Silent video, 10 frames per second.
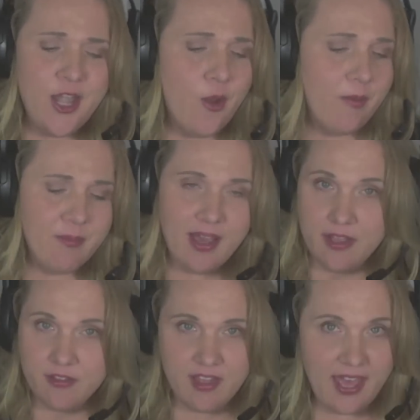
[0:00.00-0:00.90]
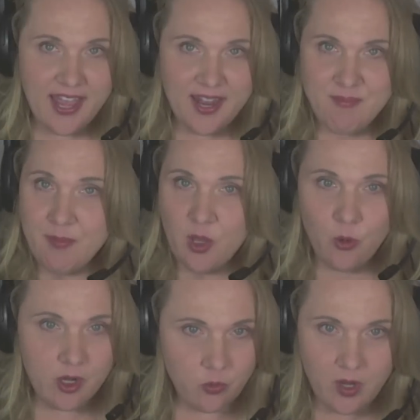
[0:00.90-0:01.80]
Nobody buys that. Maybe
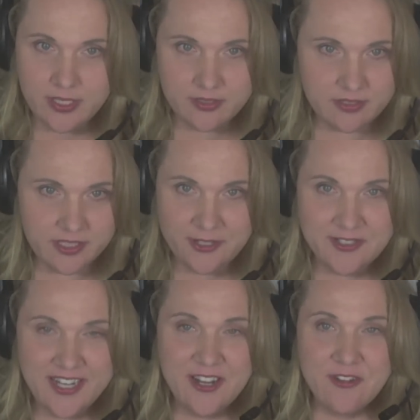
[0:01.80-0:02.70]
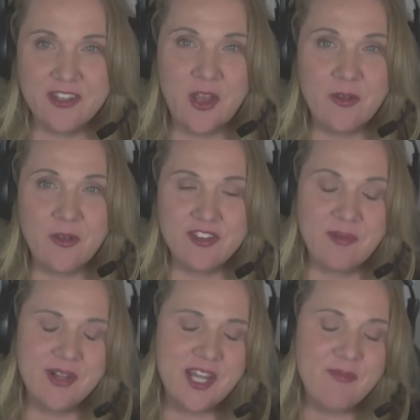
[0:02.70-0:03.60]
it worked once, 10 years ago for
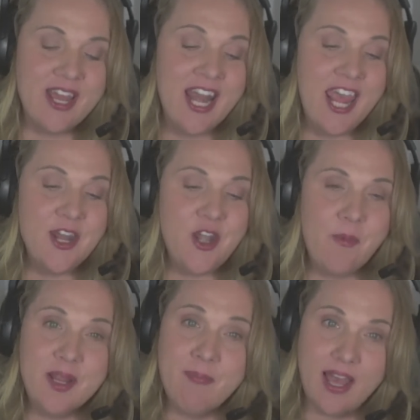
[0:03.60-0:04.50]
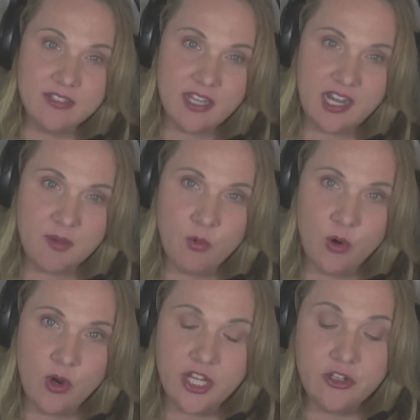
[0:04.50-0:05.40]
somebody, but nobody buys that
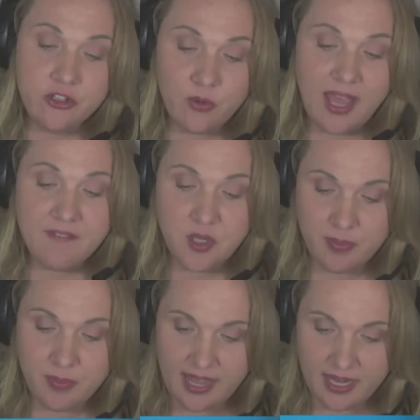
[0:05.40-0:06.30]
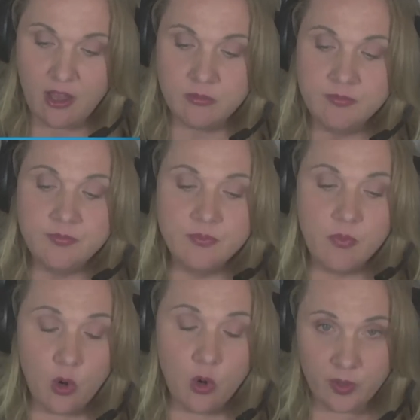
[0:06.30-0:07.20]
anymore. You do have to pick out
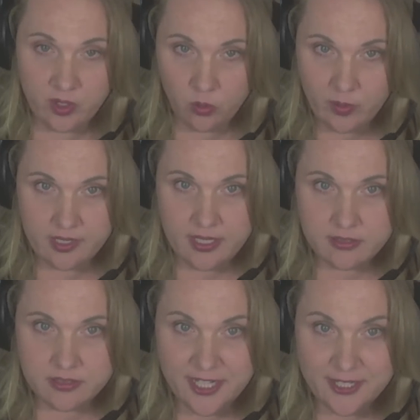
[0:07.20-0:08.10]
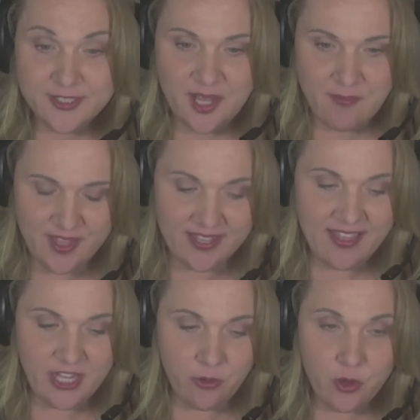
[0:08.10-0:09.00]
a real weakness,
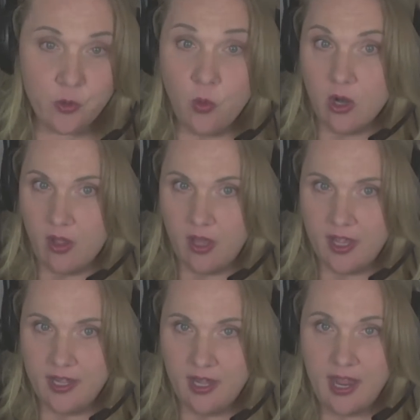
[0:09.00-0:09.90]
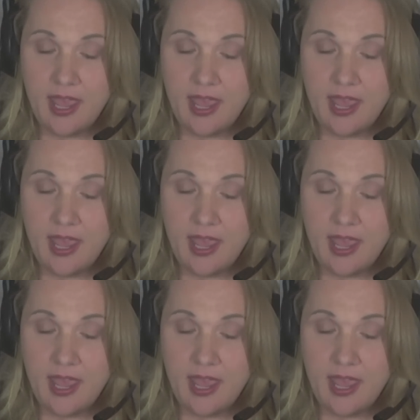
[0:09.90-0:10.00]
something that you could work on.